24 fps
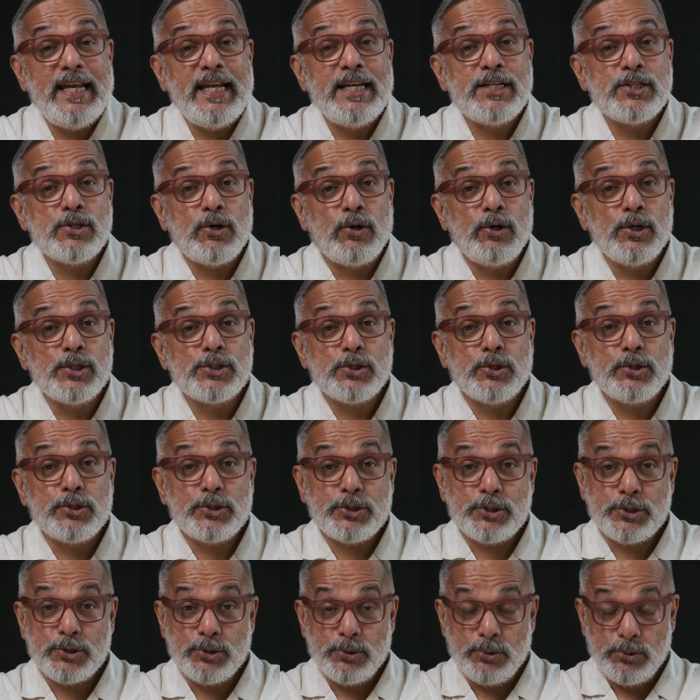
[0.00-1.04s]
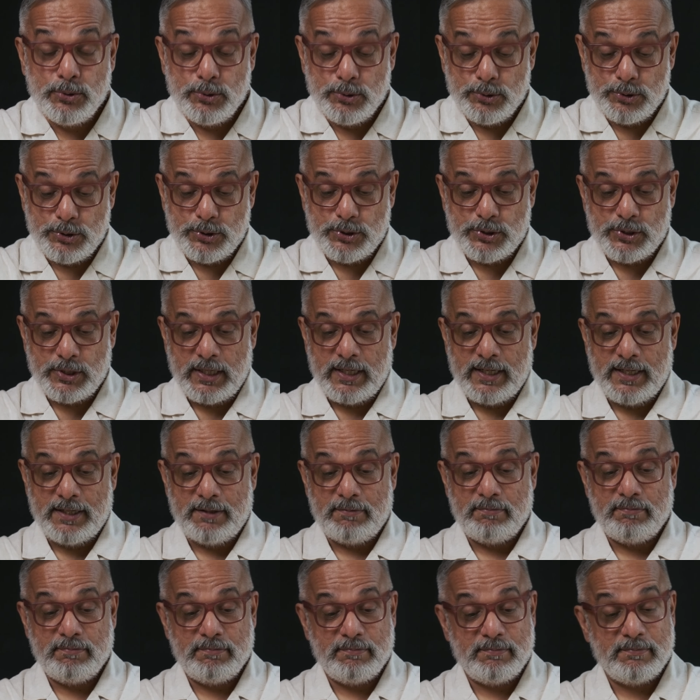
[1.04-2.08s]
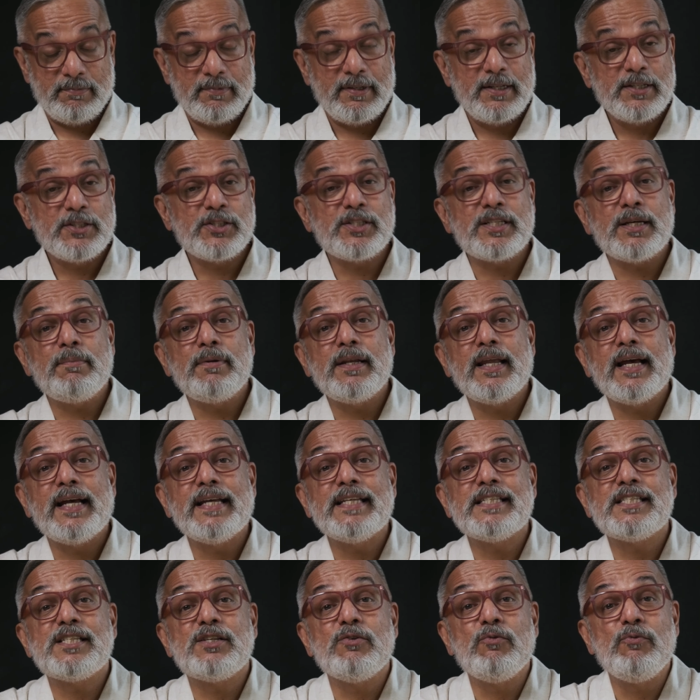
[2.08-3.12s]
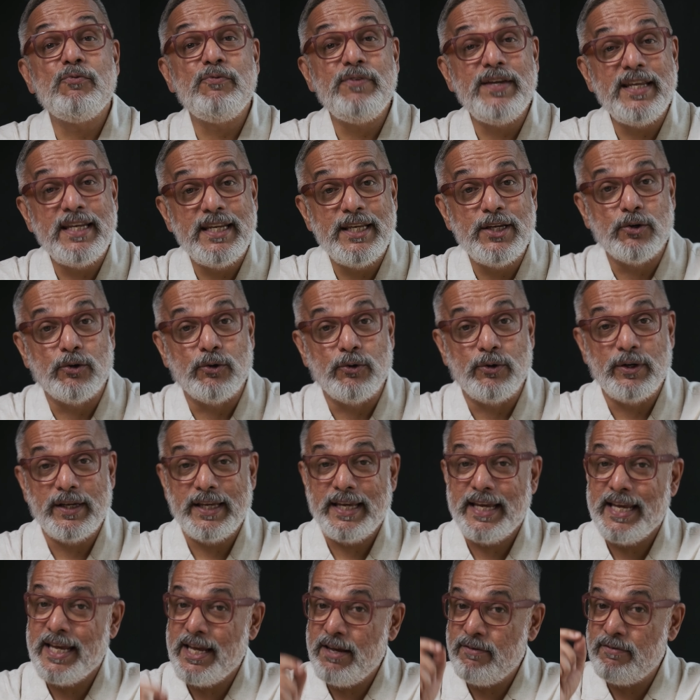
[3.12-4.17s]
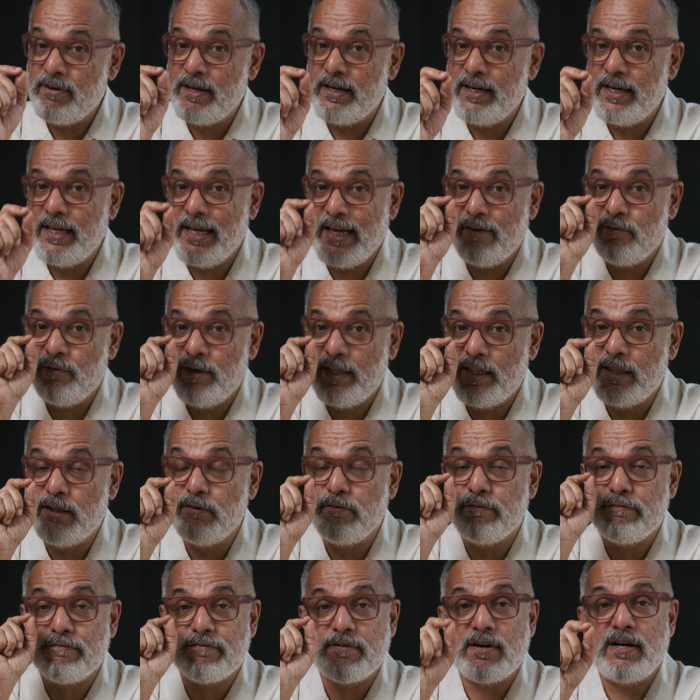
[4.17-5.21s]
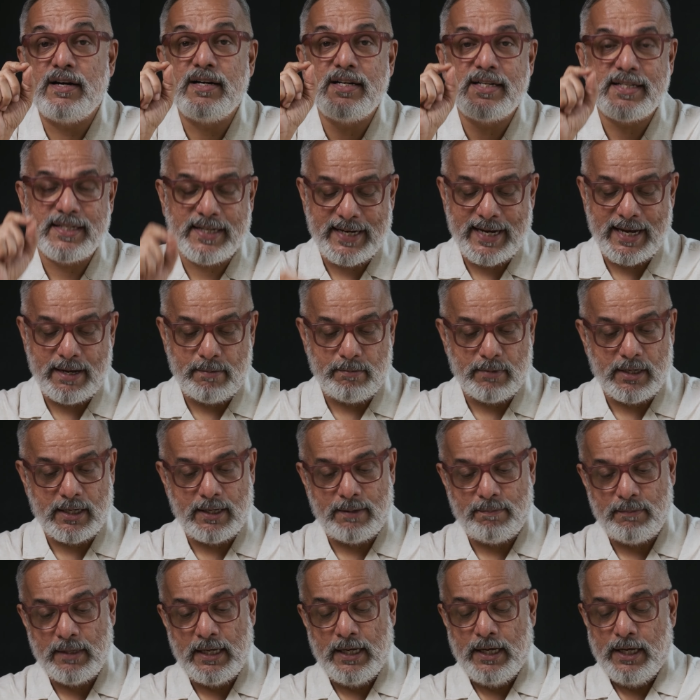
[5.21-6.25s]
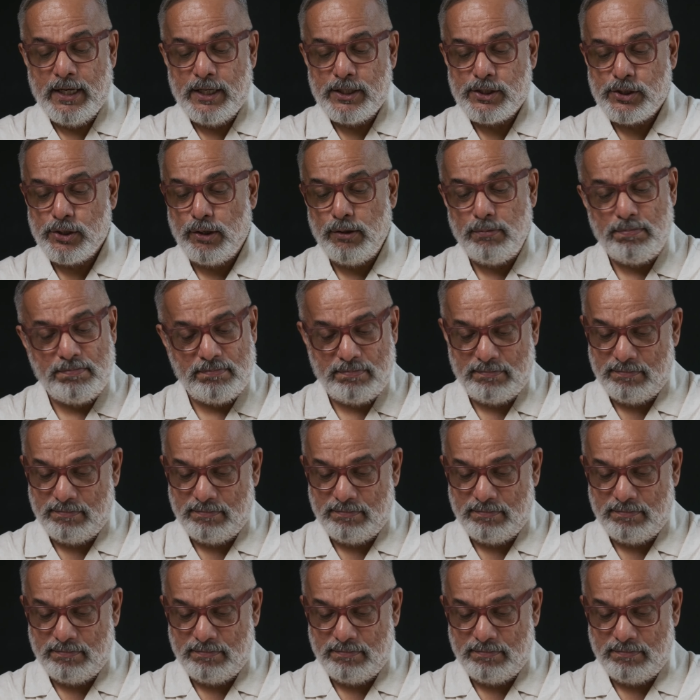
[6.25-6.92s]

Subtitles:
it also shoots stabilized video even with the front camera. So,